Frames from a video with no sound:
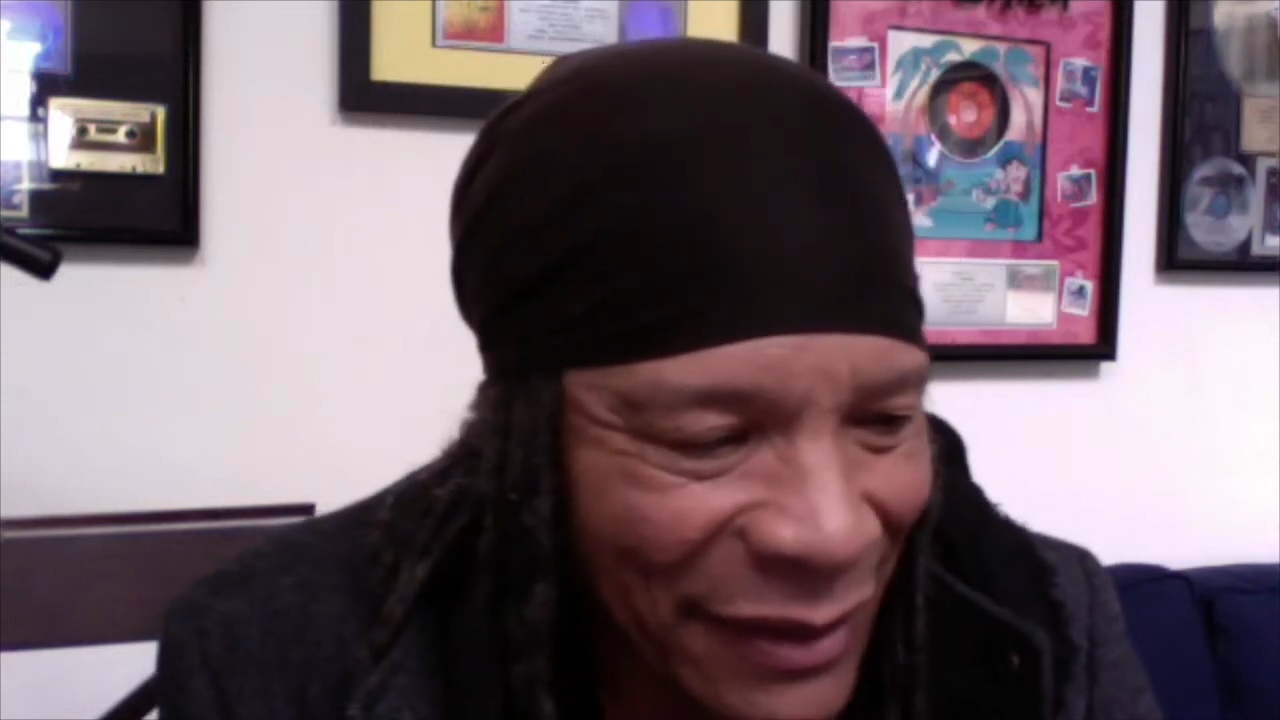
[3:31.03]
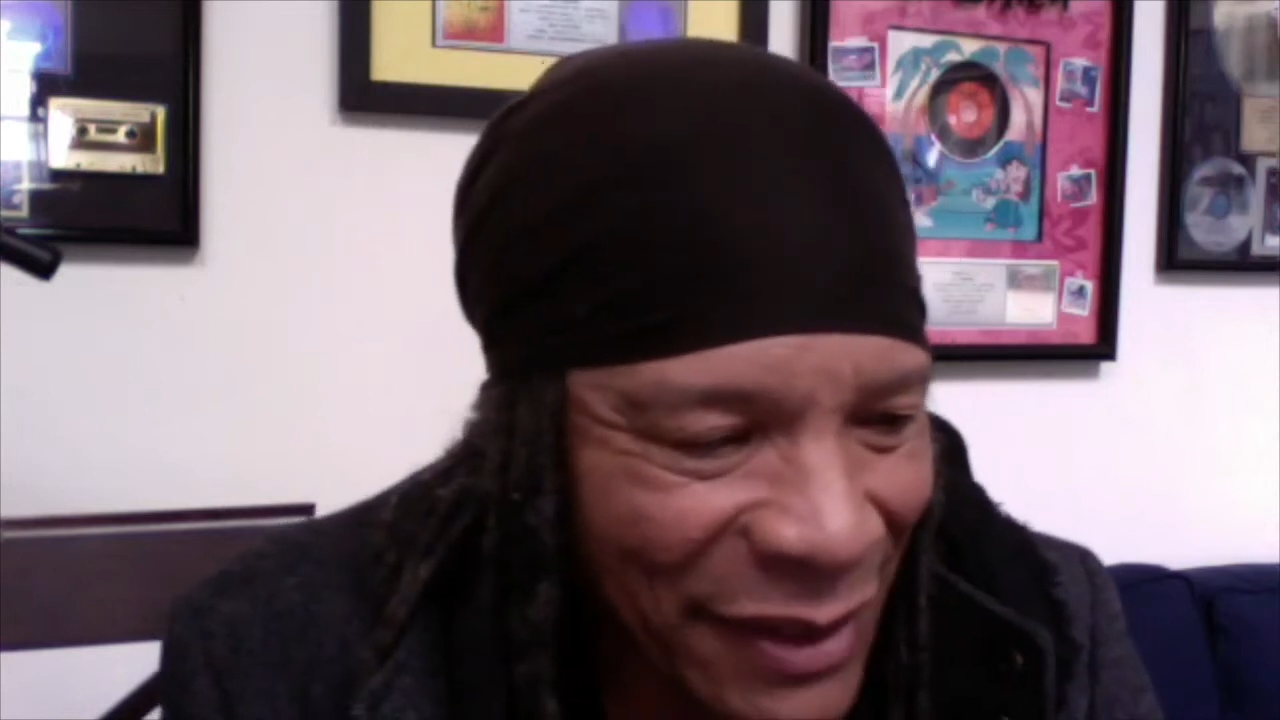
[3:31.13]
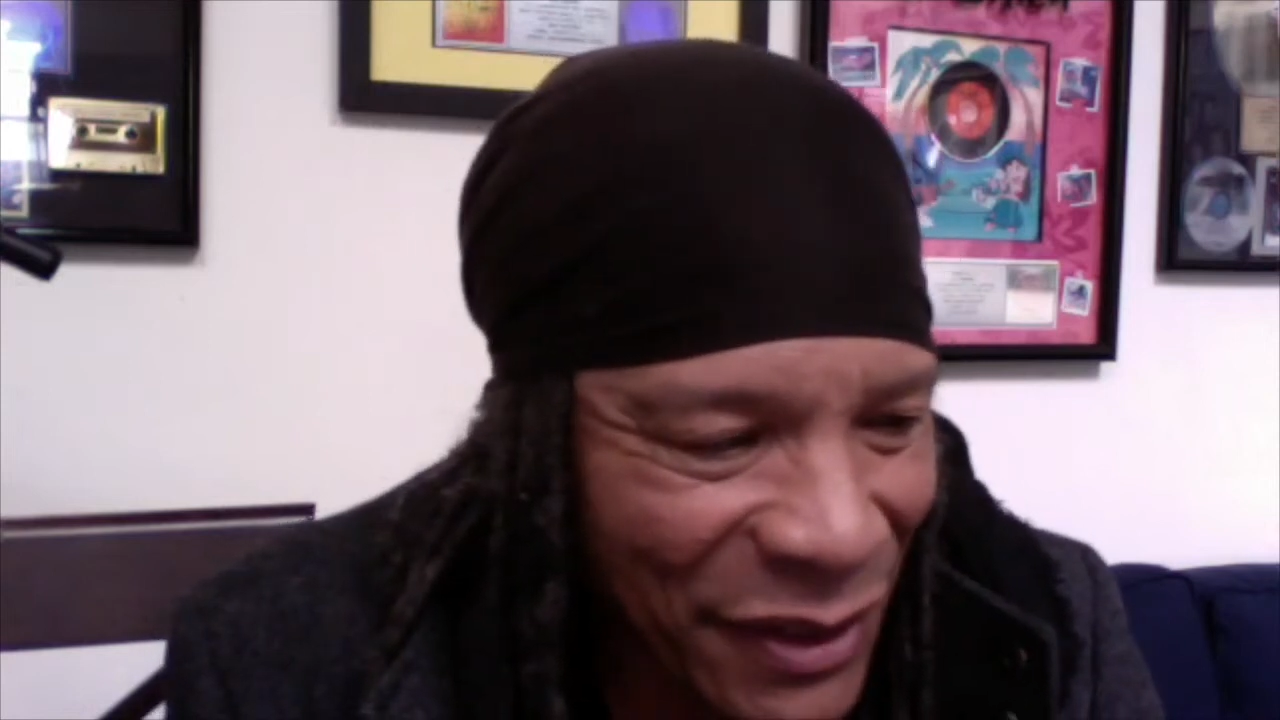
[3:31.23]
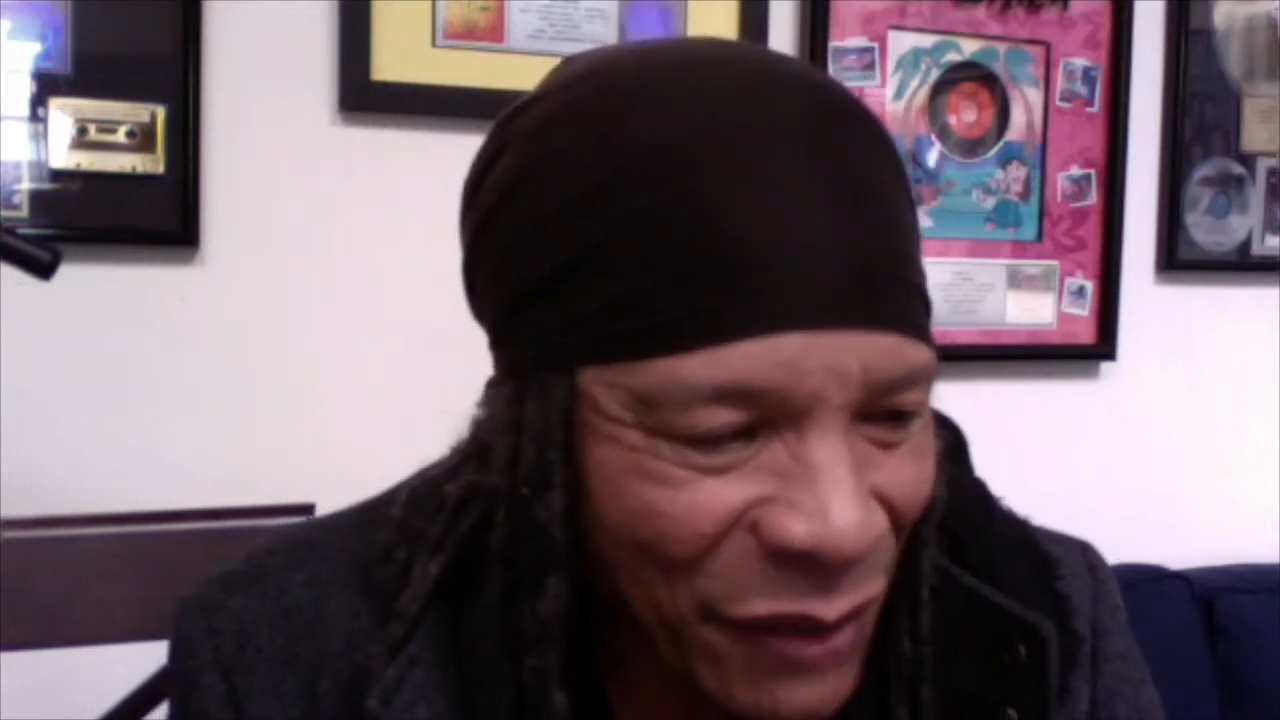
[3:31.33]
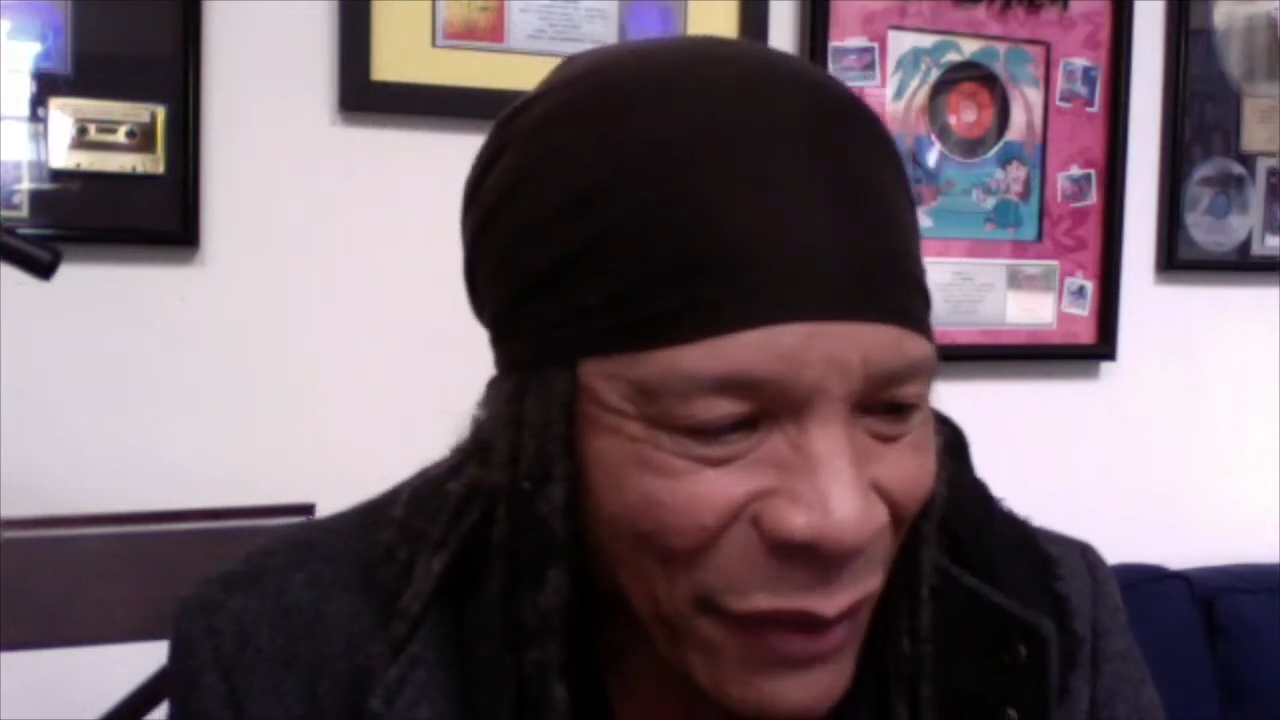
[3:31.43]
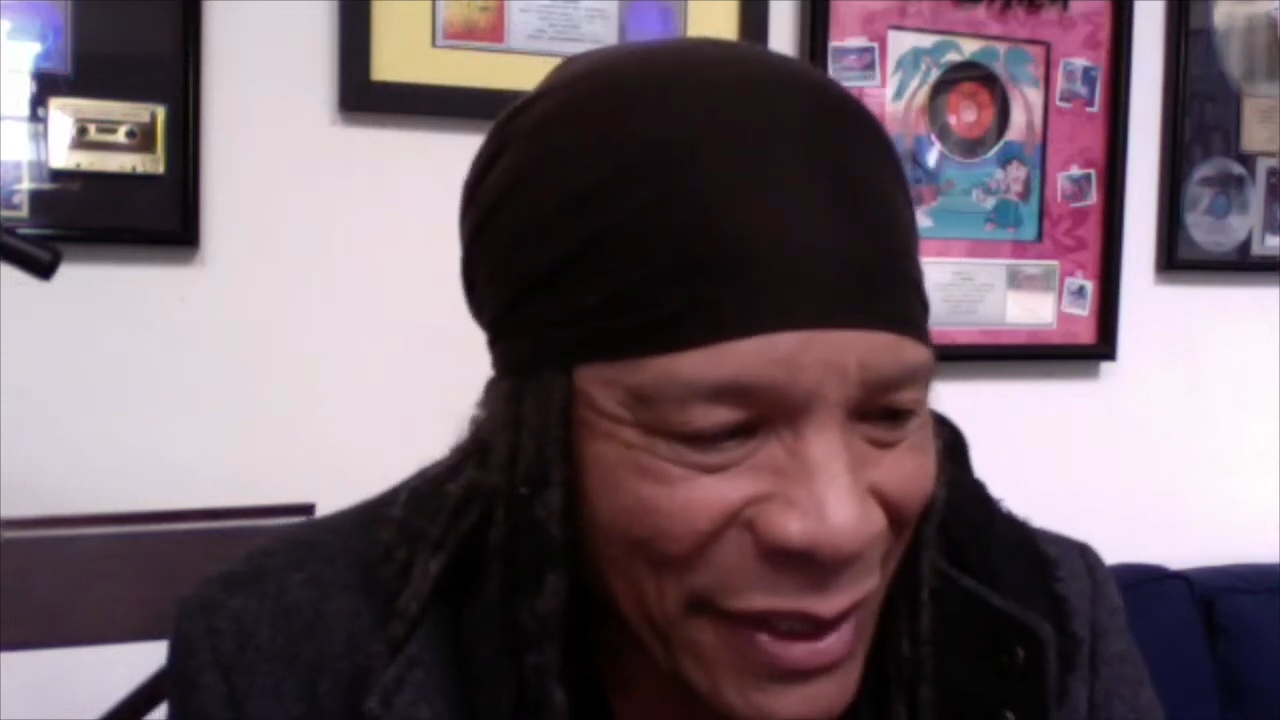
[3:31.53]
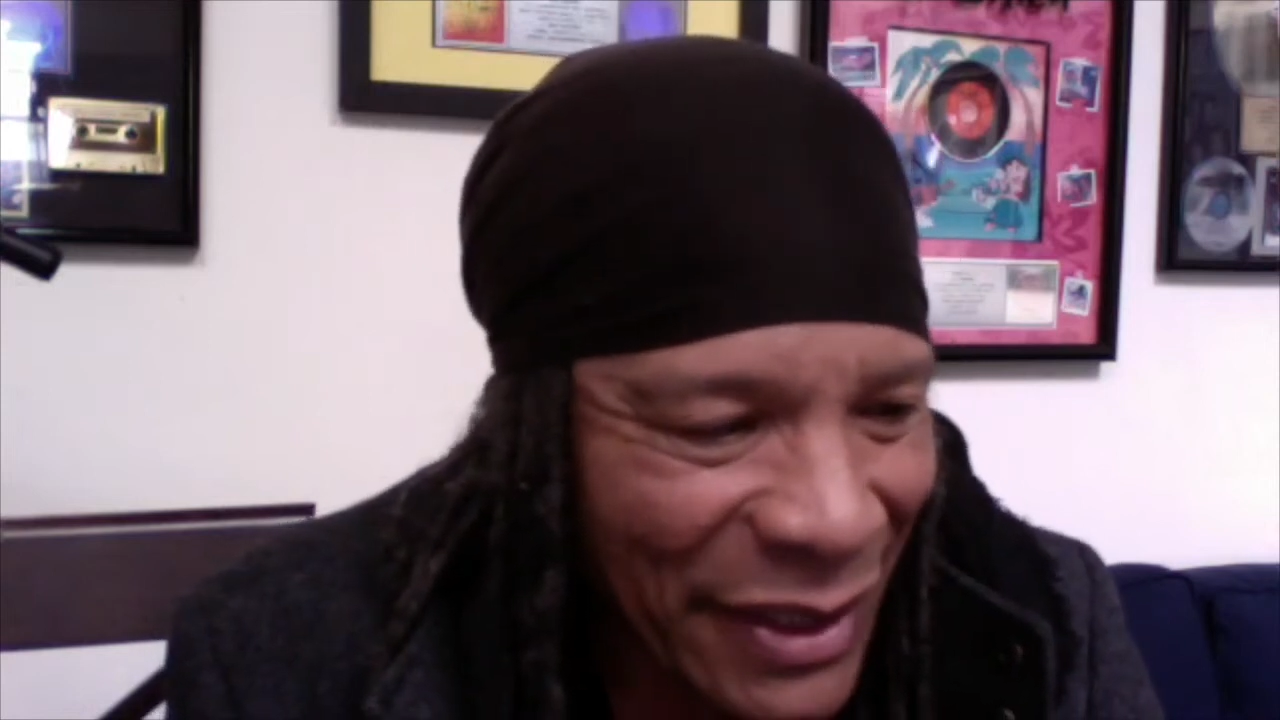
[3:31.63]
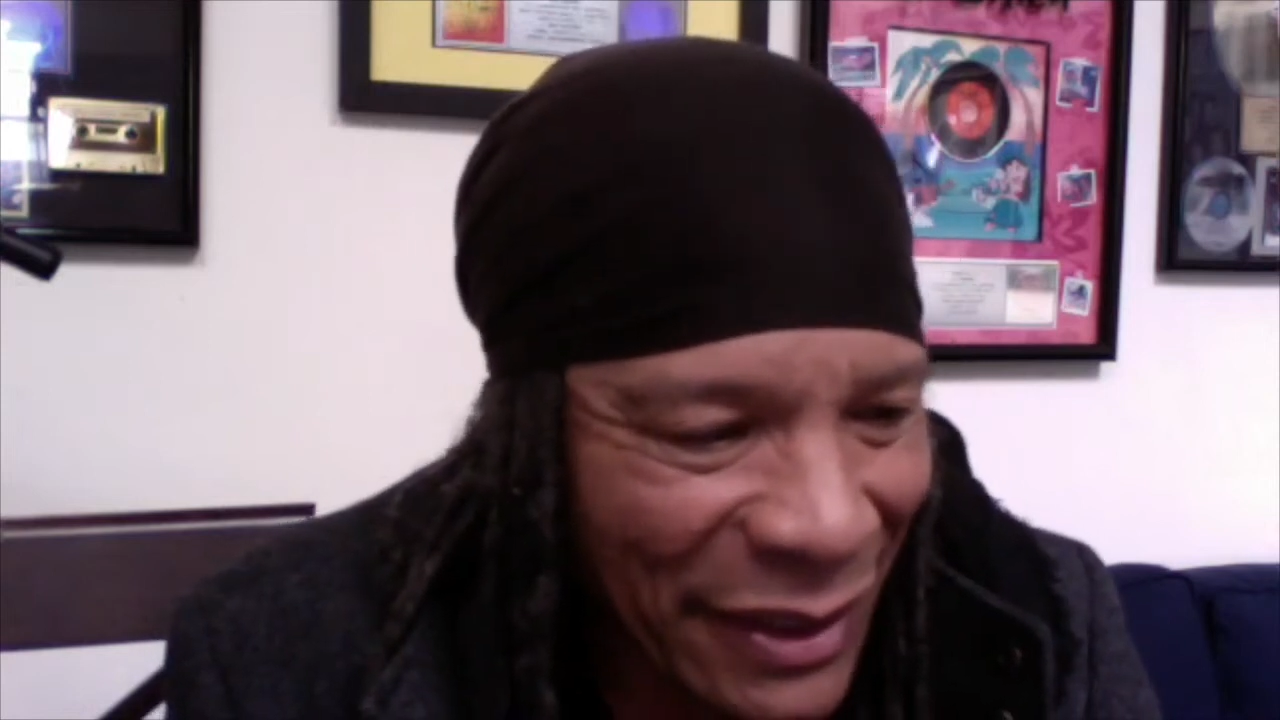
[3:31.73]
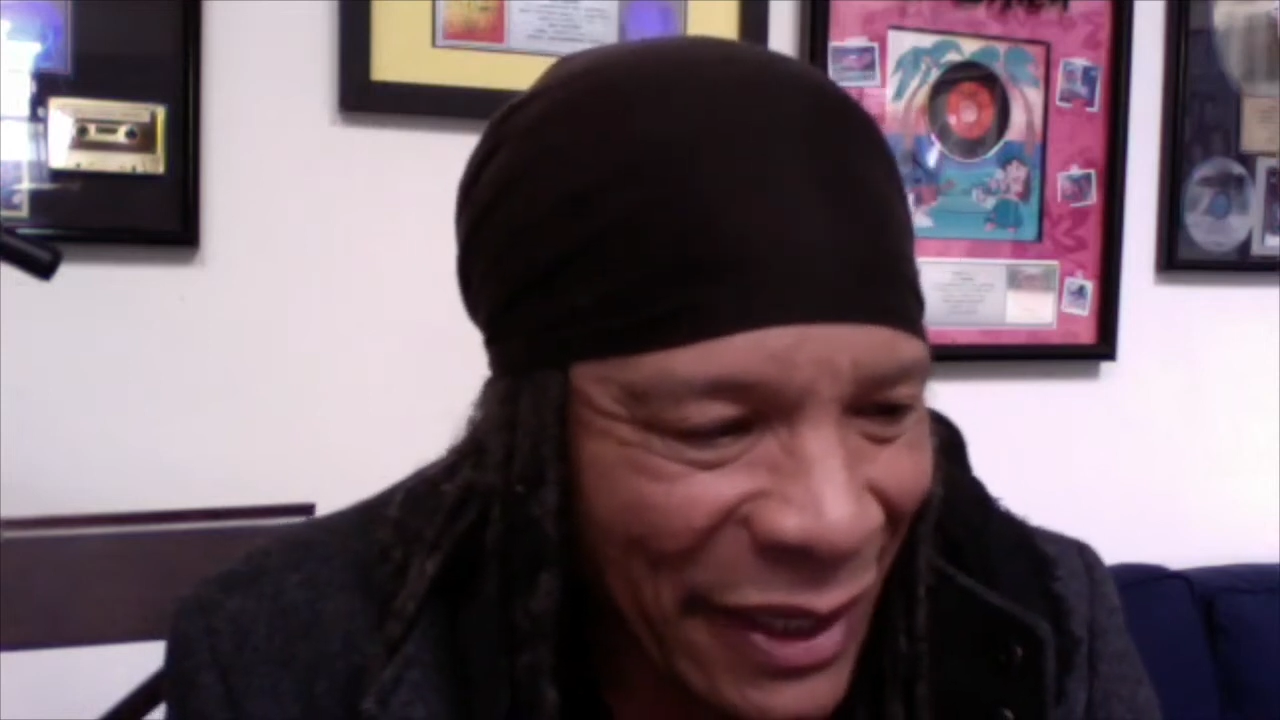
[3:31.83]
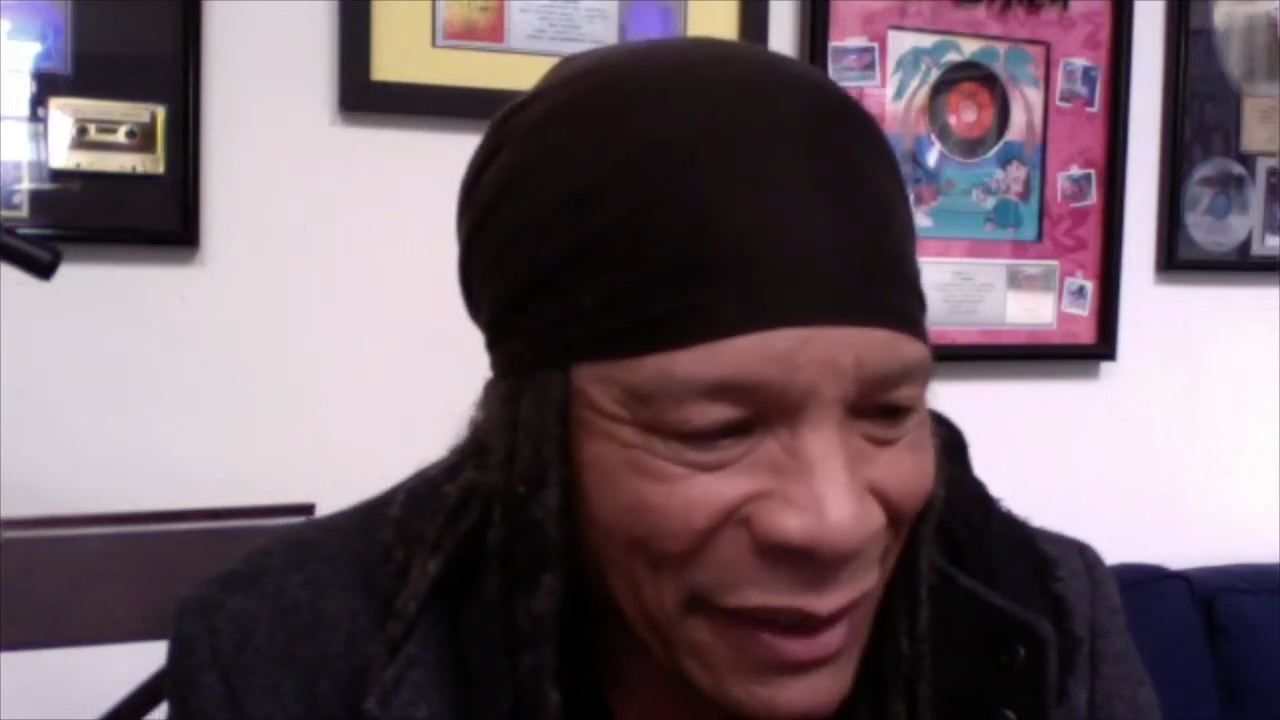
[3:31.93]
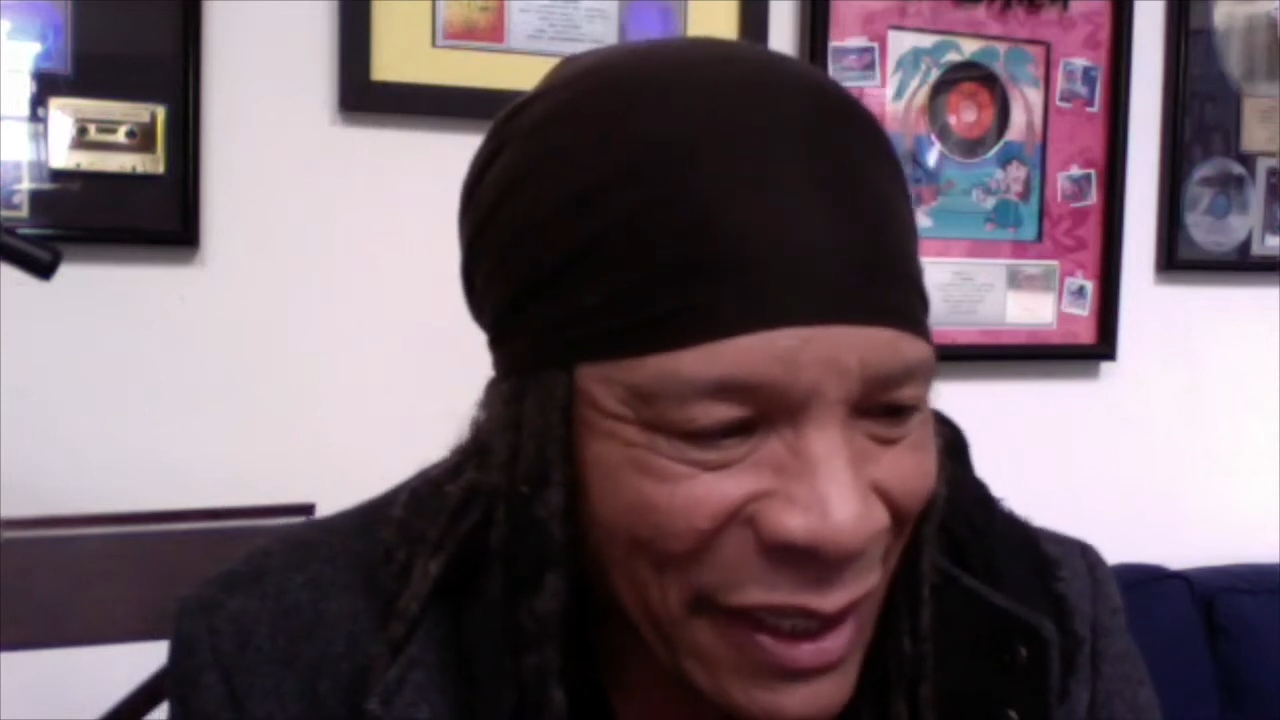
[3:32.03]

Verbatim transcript: situation and